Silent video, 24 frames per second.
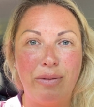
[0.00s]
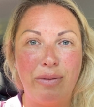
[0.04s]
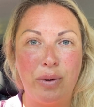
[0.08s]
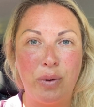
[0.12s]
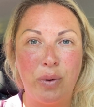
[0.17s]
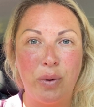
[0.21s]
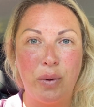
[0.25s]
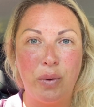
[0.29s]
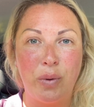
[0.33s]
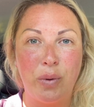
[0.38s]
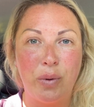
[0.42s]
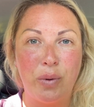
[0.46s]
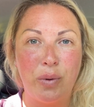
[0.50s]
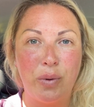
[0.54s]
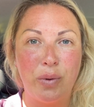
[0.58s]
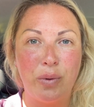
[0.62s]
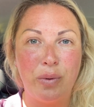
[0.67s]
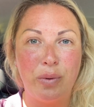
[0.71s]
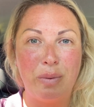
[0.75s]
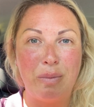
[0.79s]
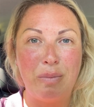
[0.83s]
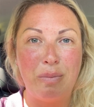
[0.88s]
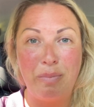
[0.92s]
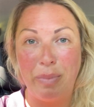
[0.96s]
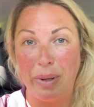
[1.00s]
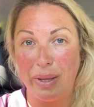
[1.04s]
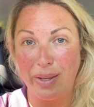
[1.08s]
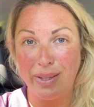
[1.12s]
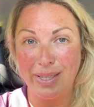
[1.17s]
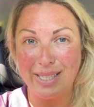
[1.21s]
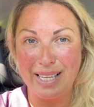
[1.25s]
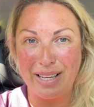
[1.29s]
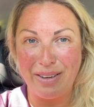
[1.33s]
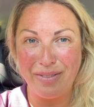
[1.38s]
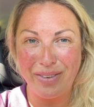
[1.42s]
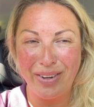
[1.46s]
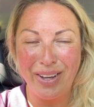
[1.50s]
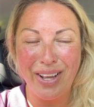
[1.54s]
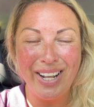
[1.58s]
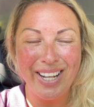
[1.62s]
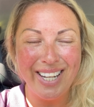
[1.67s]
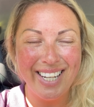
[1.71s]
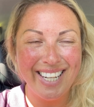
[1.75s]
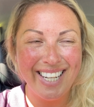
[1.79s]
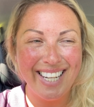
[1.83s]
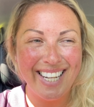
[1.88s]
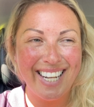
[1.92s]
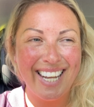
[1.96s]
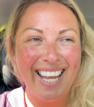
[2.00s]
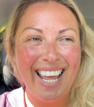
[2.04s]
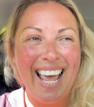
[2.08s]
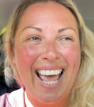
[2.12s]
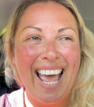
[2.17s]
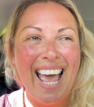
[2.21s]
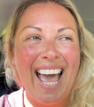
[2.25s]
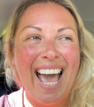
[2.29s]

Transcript: for bills even.